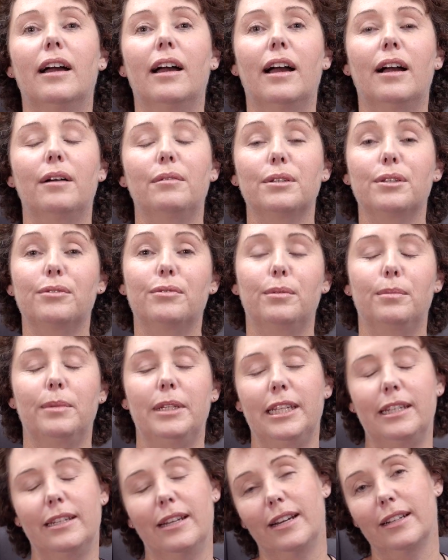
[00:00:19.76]
I was
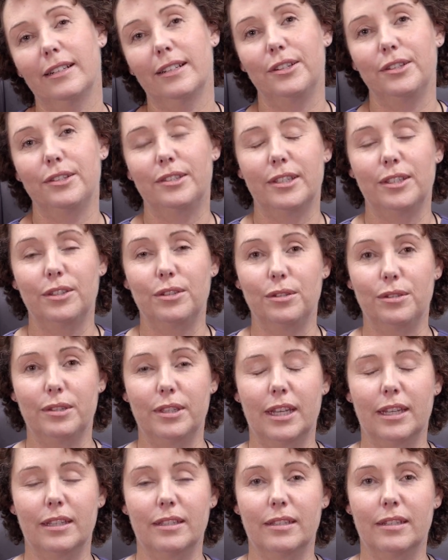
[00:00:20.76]
formally diagnosed in
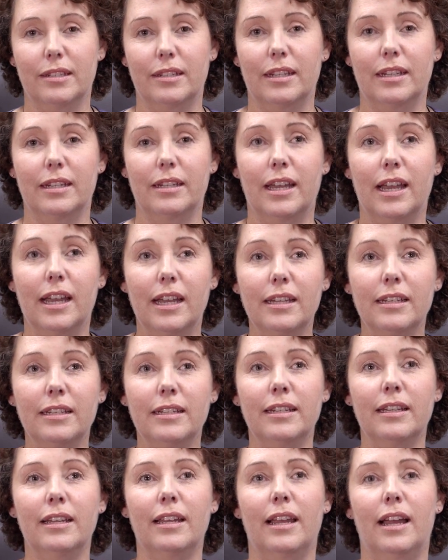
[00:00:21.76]

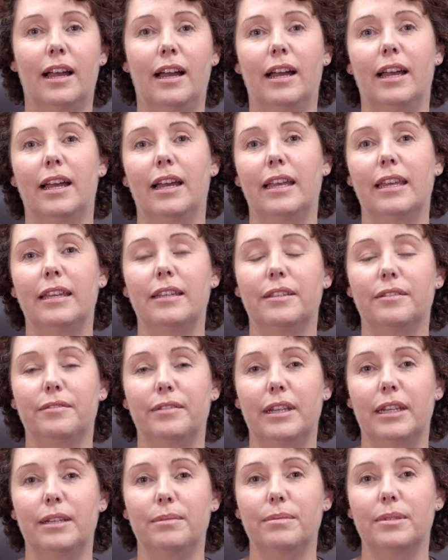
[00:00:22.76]
2009. I
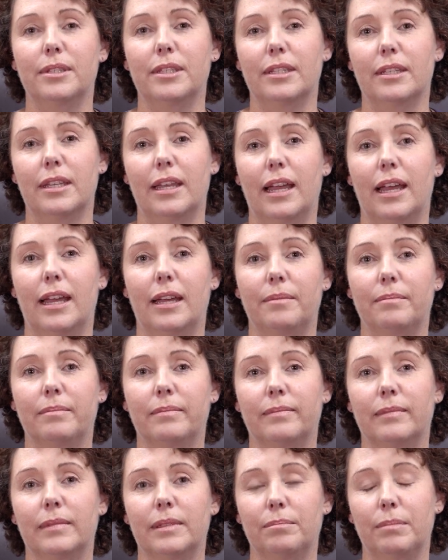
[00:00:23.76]
developed
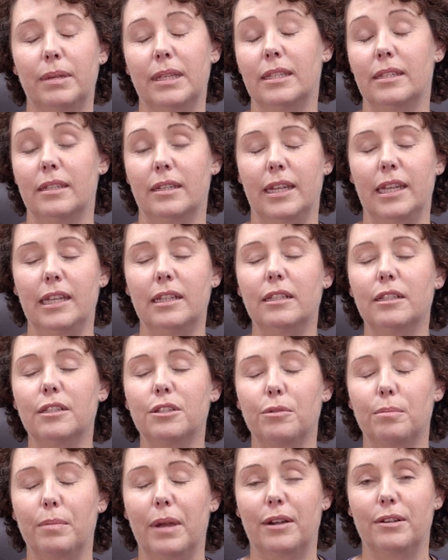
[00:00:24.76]
pins and needles
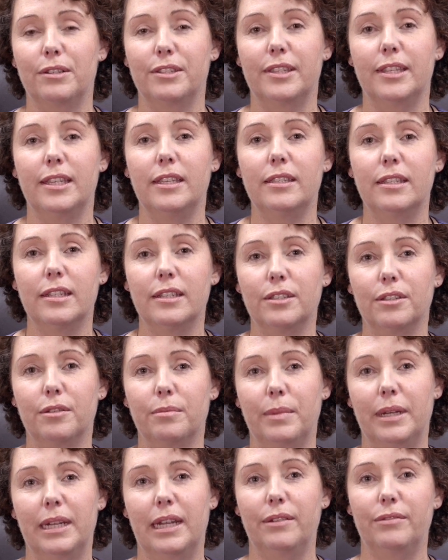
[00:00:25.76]
or paresthesias on
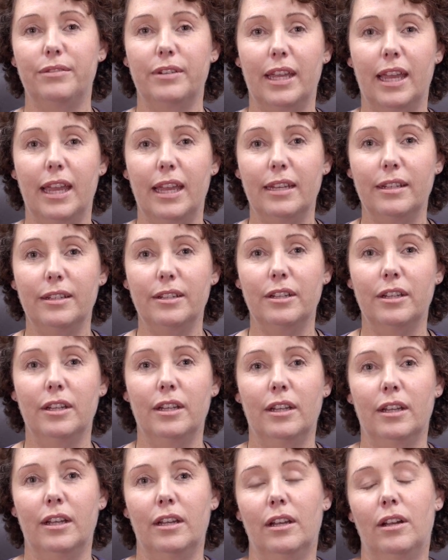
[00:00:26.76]
my left hand
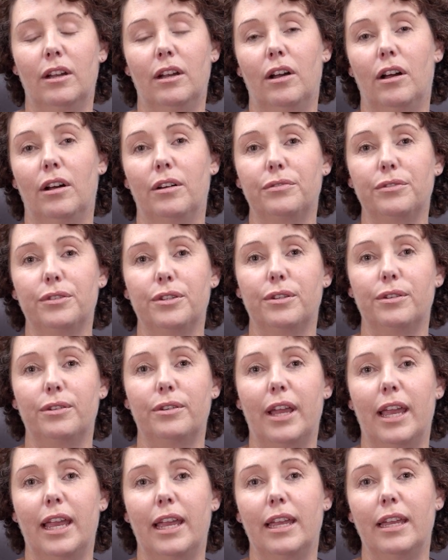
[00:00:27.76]

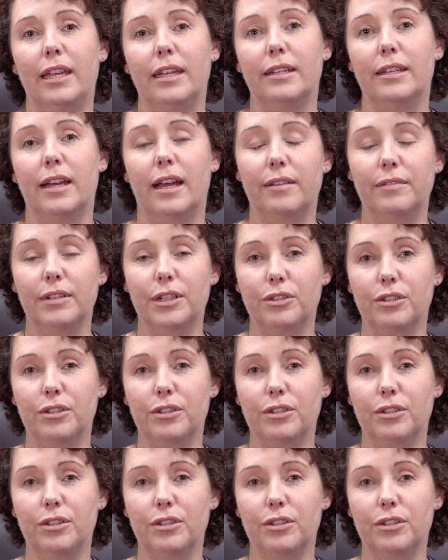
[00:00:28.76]
after a diving